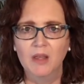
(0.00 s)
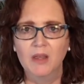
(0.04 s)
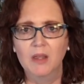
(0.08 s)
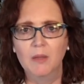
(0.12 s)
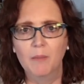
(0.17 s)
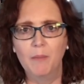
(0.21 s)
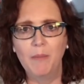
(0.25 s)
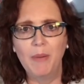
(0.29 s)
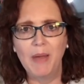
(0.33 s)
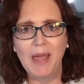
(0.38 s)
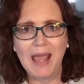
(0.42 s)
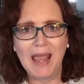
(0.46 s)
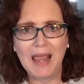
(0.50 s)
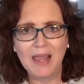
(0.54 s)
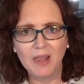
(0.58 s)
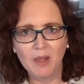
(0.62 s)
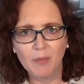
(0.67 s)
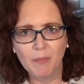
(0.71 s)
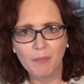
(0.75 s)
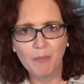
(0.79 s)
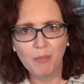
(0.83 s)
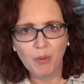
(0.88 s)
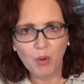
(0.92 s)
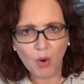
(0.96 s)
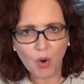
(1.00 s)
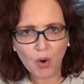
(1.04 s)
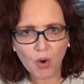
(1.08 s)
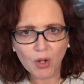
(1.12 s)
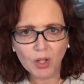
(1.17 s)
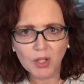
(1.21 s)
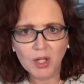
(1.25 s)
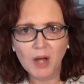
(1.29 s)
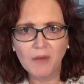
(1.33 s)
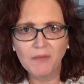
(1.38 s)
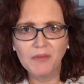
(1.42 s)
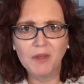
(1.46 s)
The
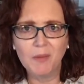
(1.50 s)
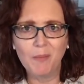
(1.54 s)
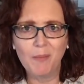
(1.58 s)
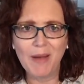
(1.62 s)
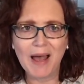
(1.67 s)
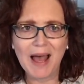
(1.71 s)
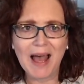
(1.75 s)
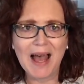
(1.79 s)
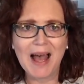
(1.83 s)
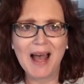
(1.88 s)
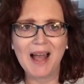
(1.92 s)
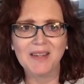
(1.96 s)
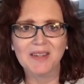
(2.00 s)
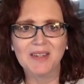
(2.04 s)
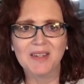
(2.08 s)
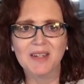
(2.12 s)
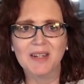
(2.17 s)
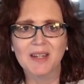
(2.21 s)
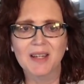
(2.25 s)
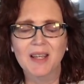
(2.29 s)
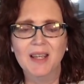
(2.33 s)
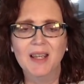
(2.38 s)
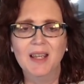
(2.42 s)
pull of the past